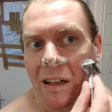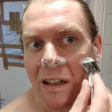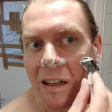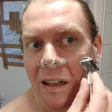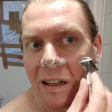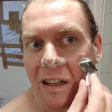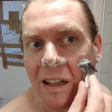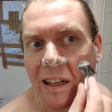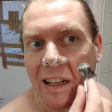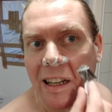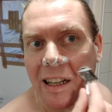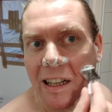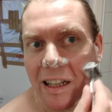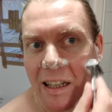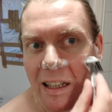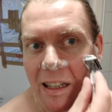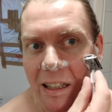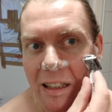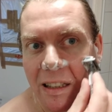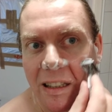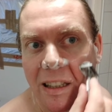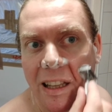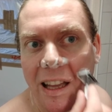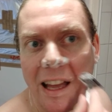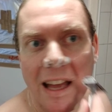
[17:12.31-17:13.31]

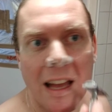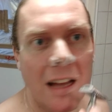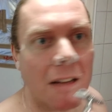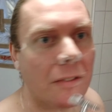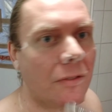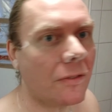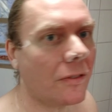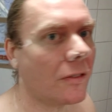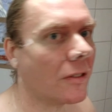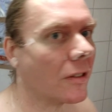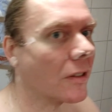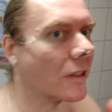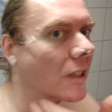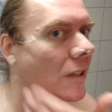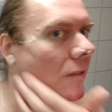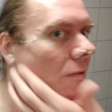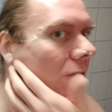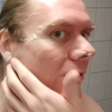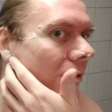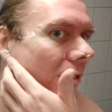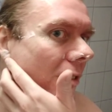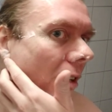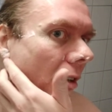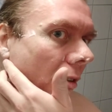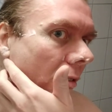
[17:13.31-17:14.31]
and after,
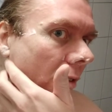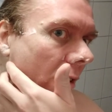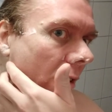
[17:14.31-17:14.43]
even though